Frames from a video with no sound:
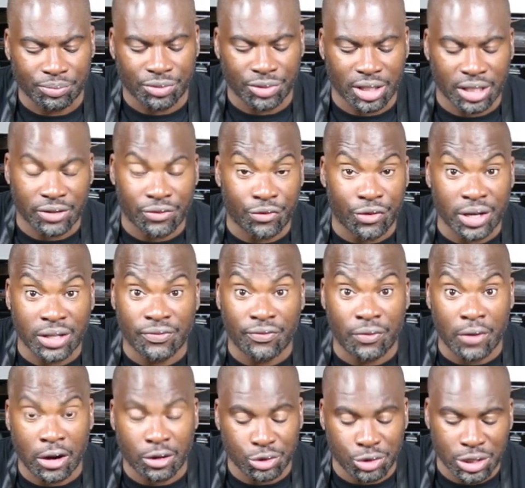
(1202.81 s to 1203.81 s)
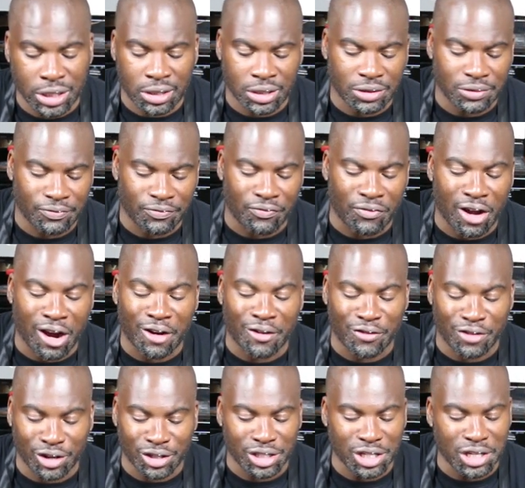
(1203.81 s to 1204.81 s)
These fresh flower
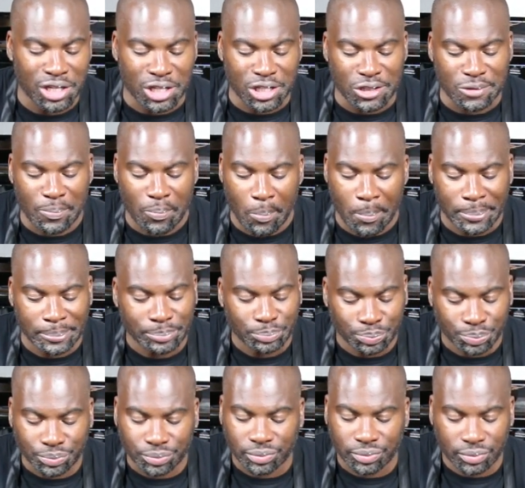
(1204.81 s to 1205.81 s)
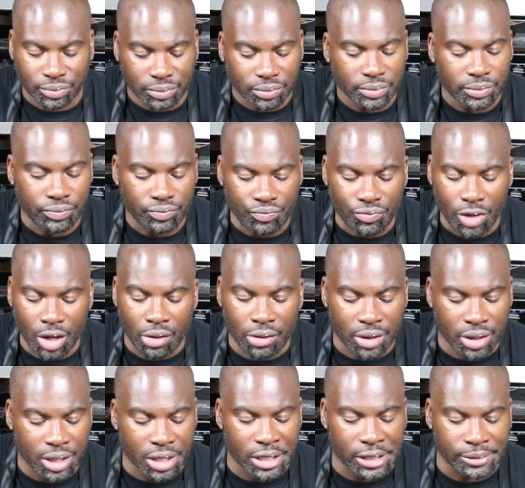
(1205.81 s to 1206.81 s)
tortillas are
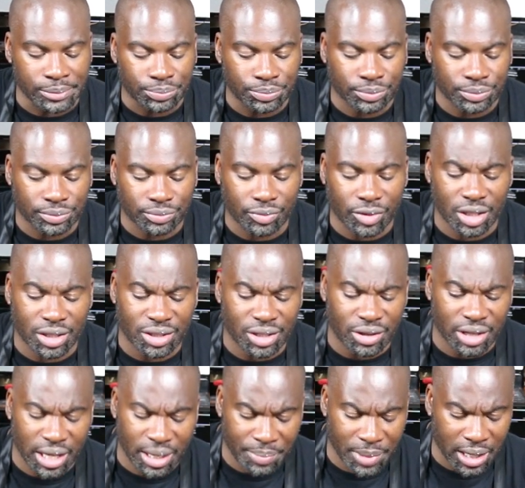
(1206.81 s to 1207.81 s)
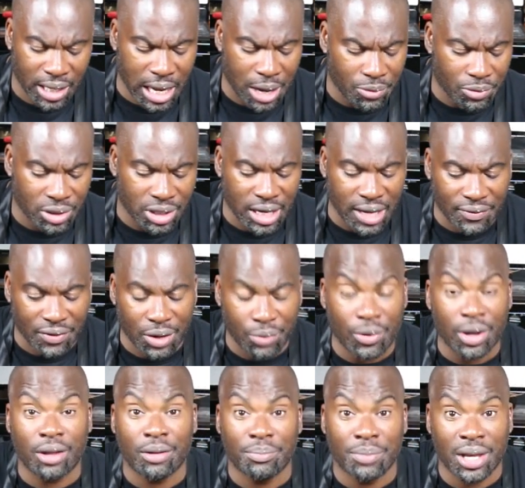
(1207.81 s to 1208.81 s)
good. So yeah, man, I would definitely
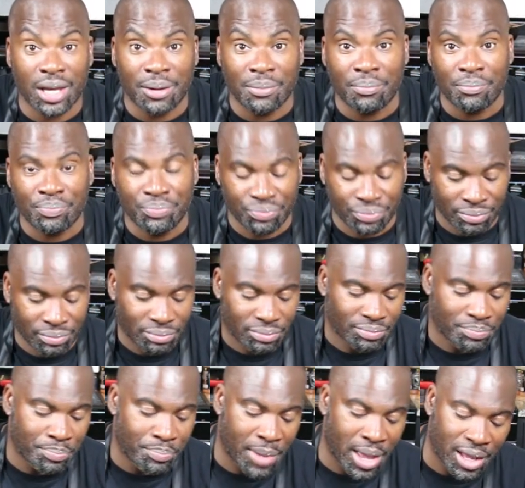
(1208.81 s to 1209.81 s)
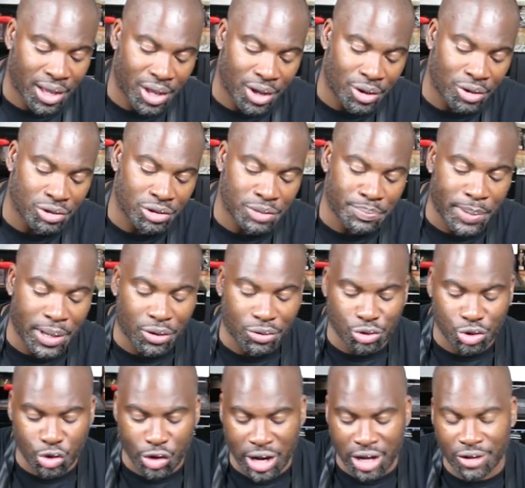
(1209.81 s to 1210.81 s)
recommend mango
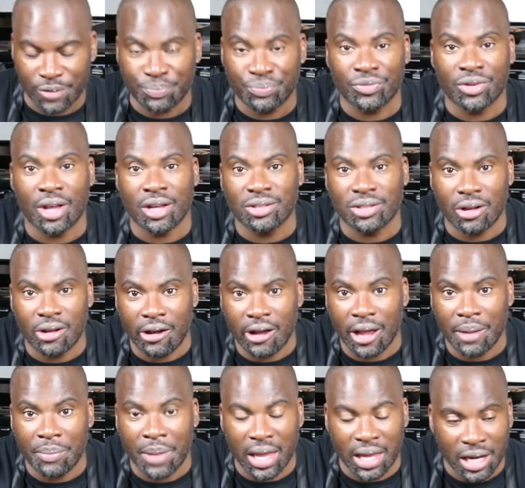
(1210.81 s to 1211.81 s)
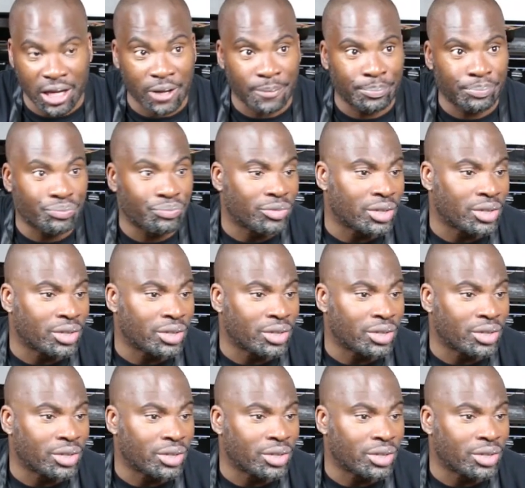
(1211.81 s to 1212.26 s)
speckled trout. Y'all saw how I made it.